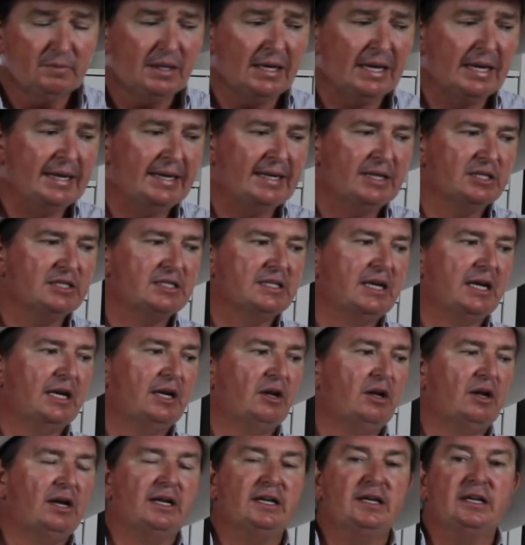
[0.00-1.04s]
And he'll start
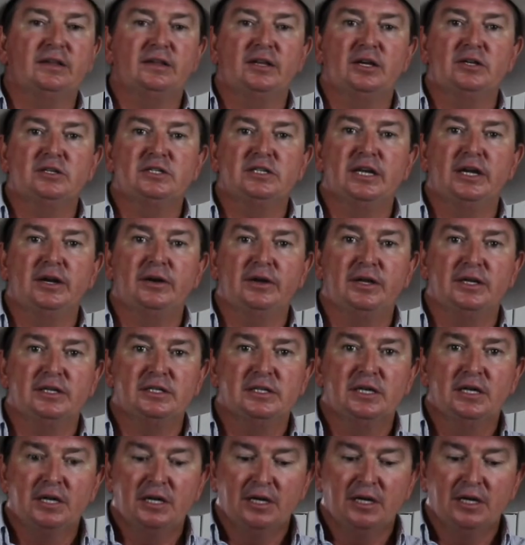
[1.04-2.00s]
liking those areas.